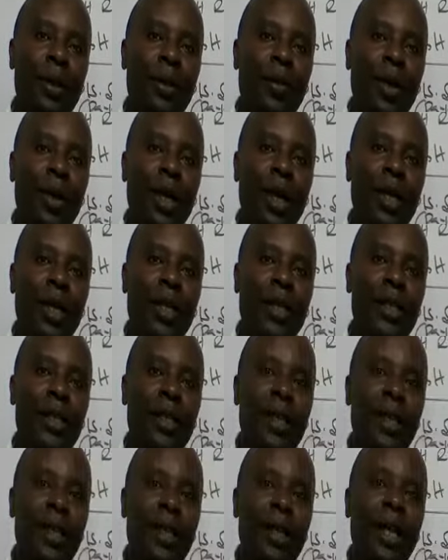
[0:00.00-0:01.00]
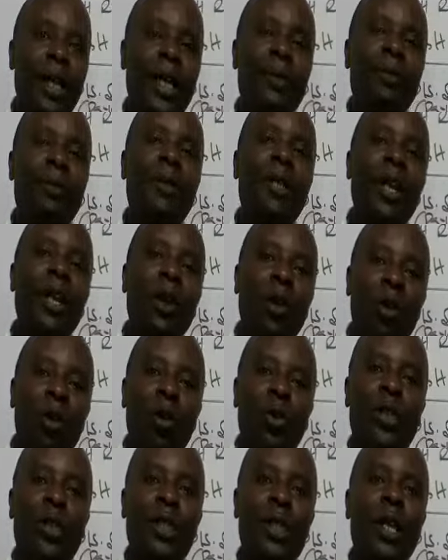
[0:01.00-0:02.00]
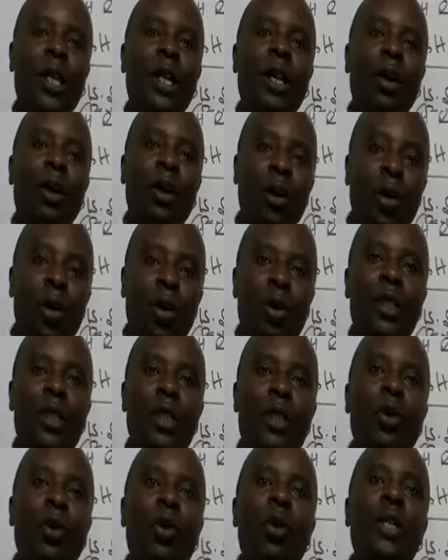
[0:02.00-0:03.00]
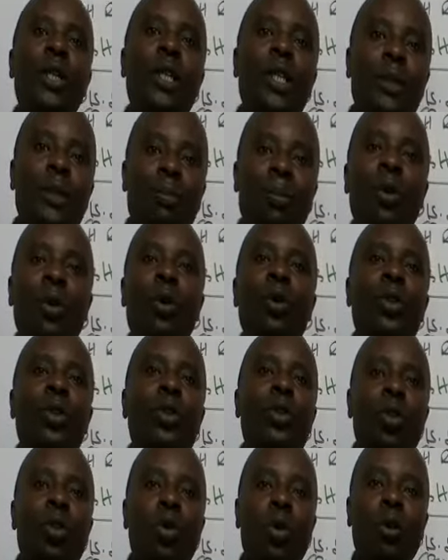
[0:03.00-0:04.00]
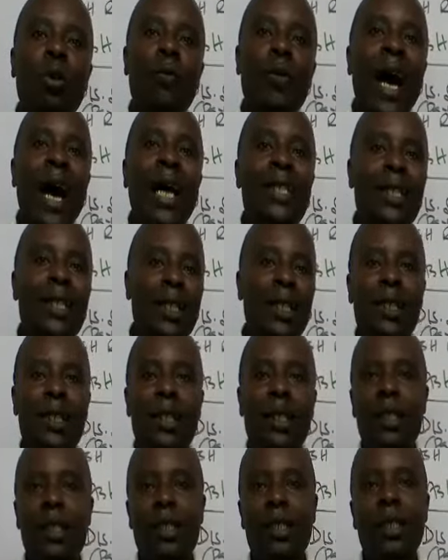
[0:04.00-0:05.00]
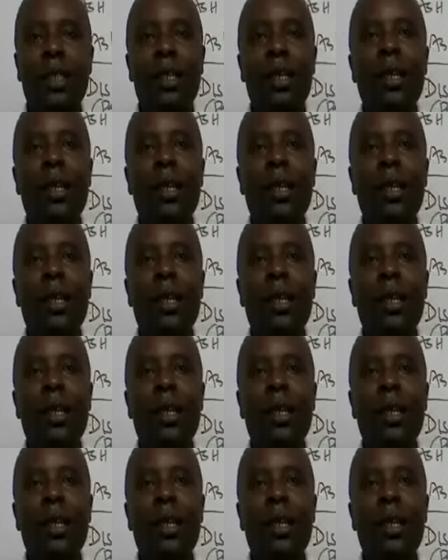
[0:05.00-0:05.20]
right? Especially loss on disposal of assets,